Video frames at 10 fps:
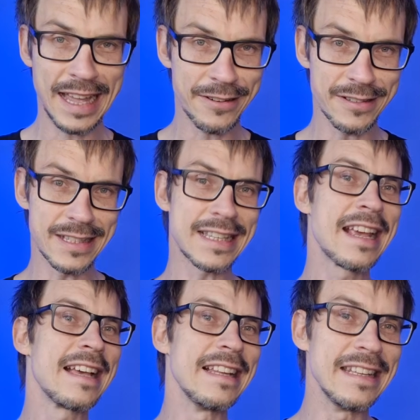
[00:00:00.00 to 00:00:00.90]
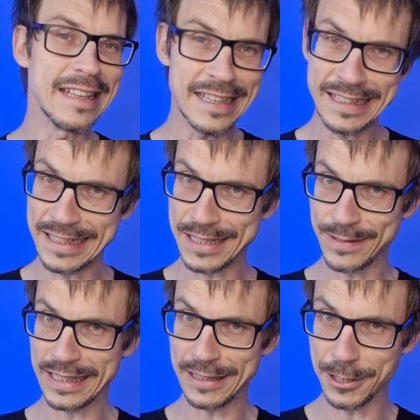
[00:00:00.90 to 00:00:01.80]
errors learners of
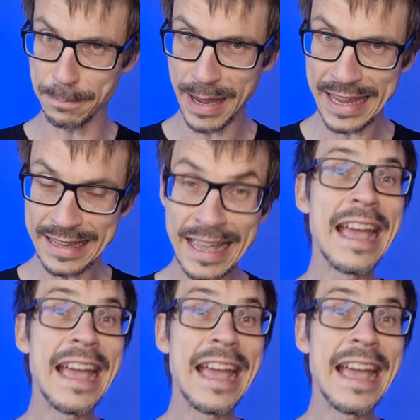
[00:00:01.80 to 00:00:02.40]
English make,